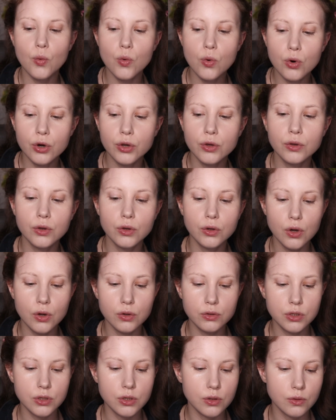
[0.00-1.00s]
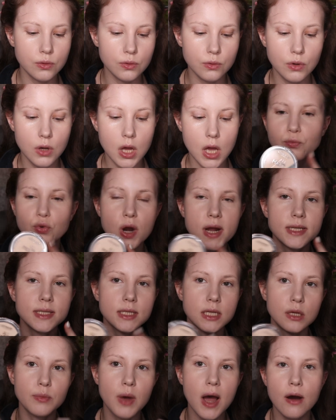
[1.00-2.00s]
or you can go to
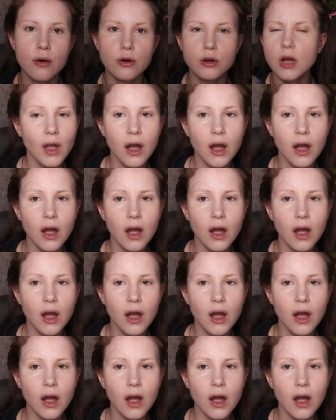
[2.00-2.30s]
press-in powder.